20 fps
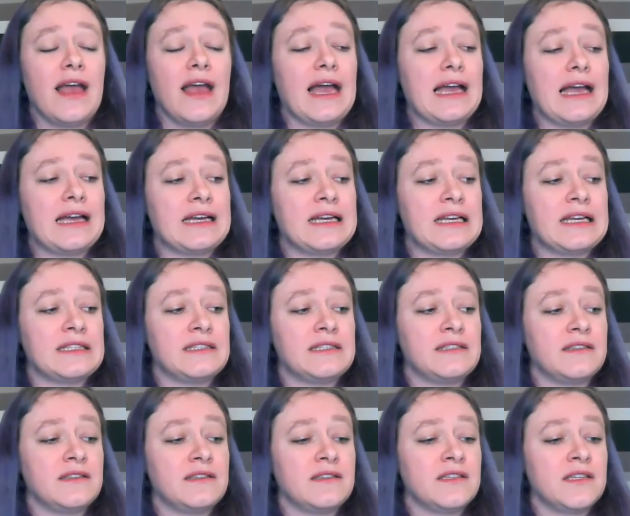
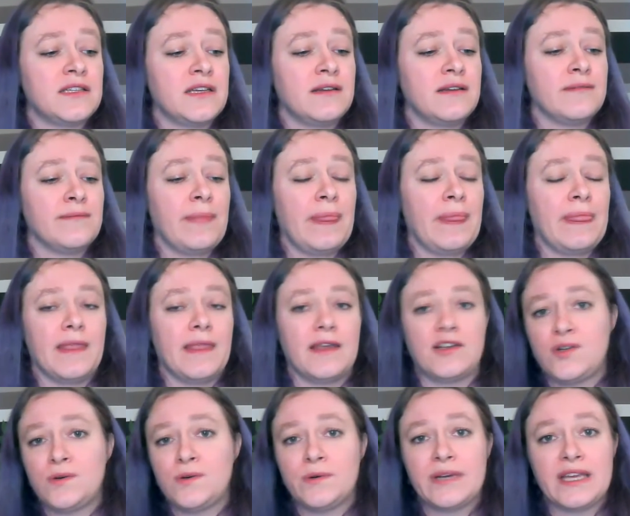and
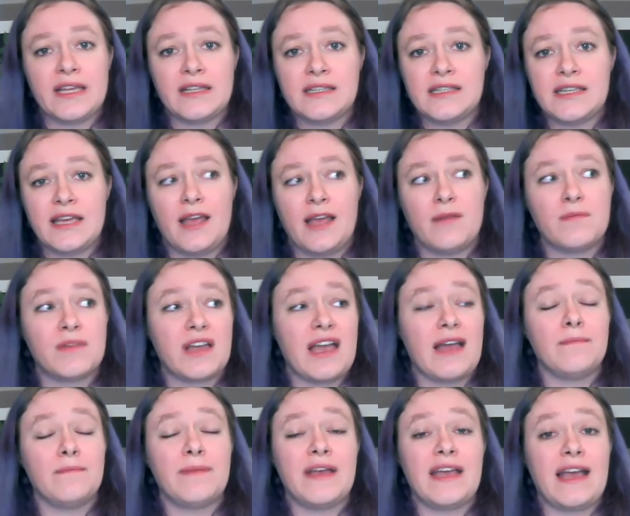talking to him
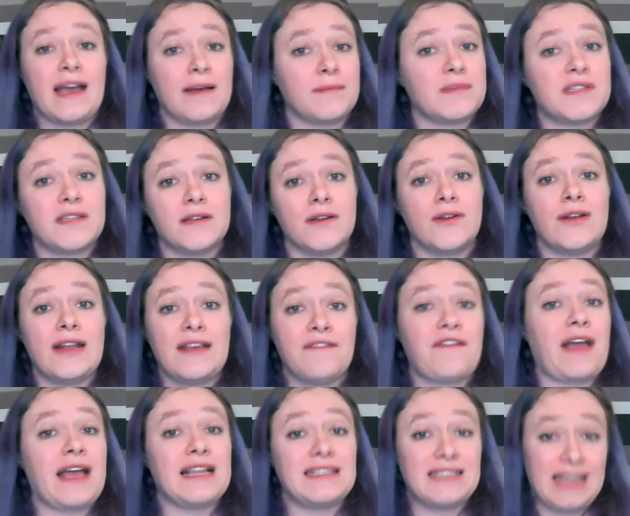can be absolutely
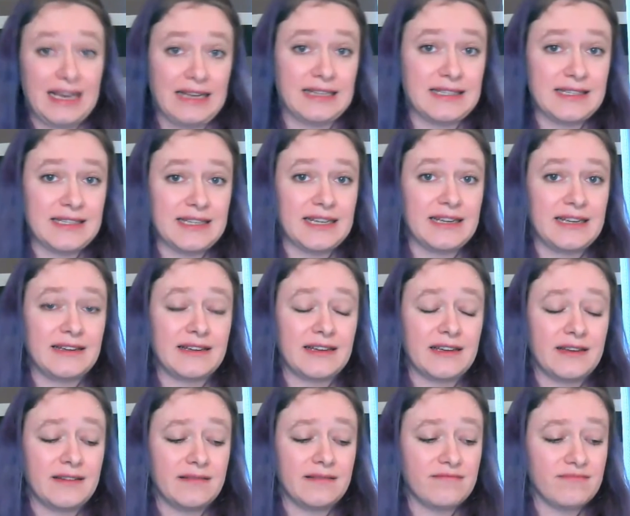
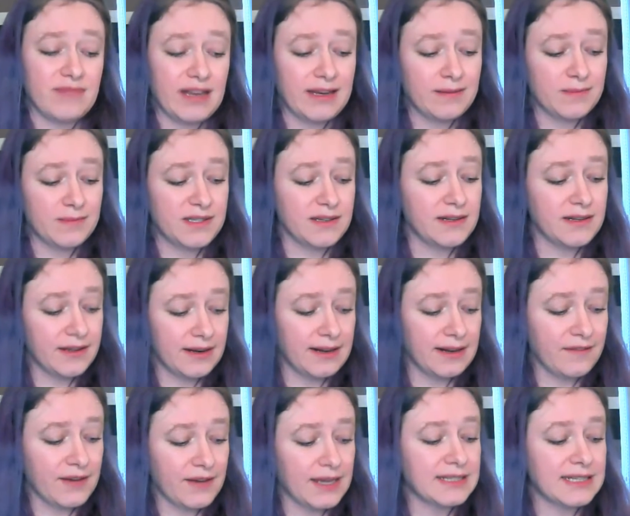fantastic. Absolutely
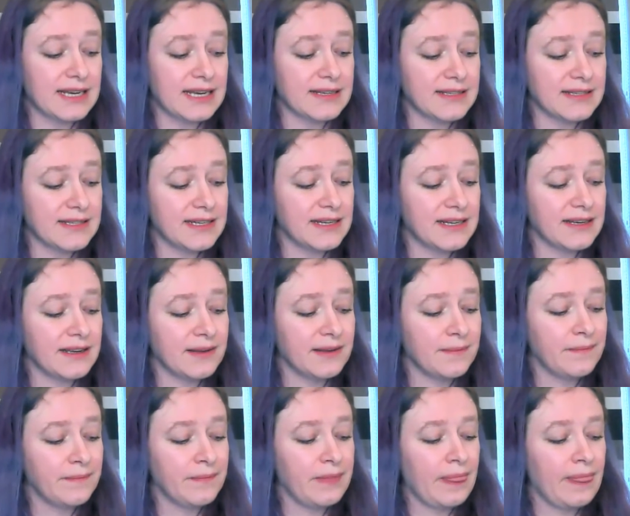fantastic.
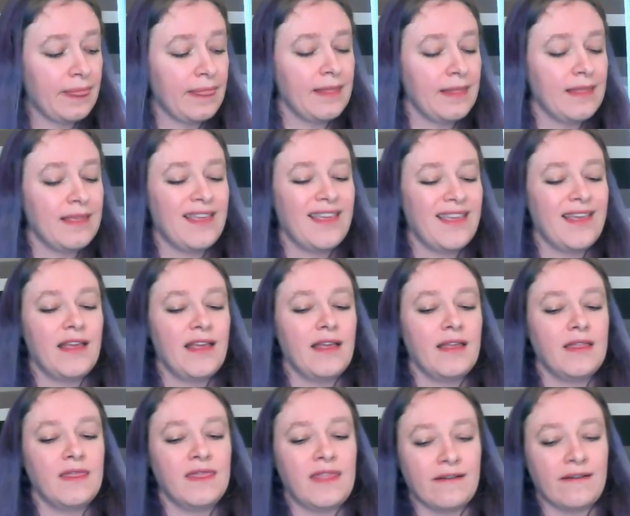
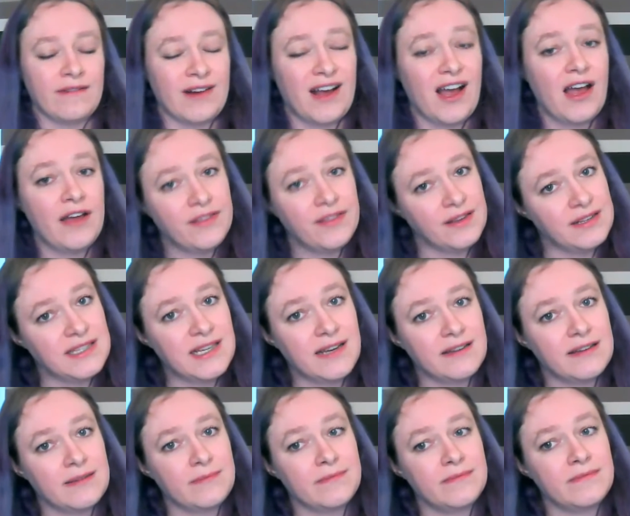There are other
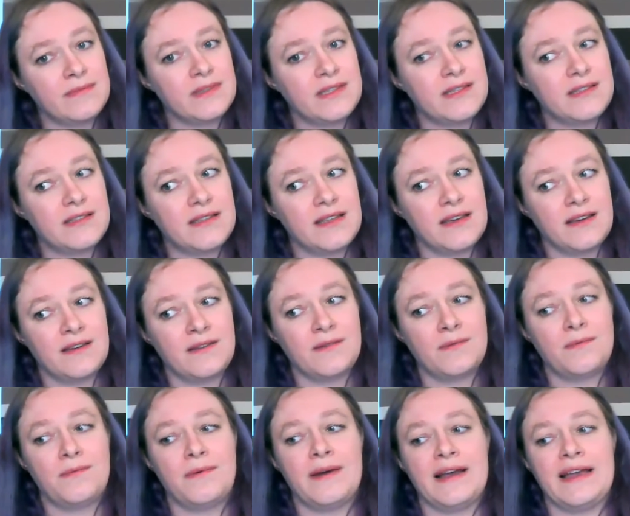times
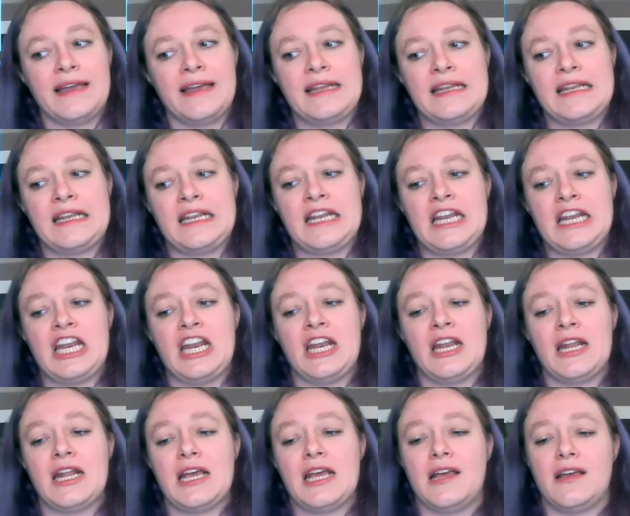though
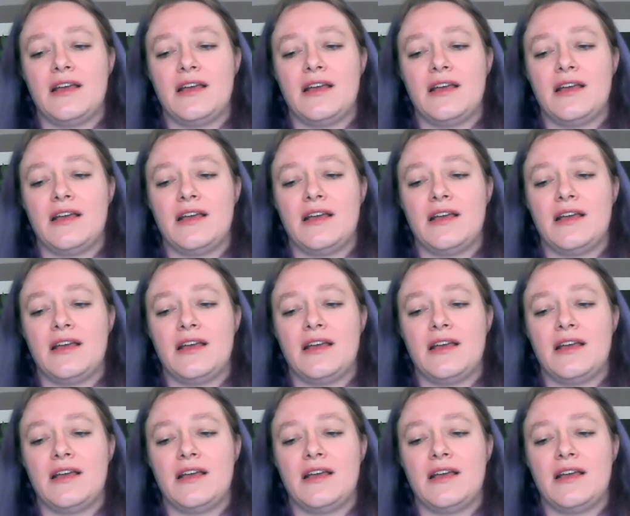when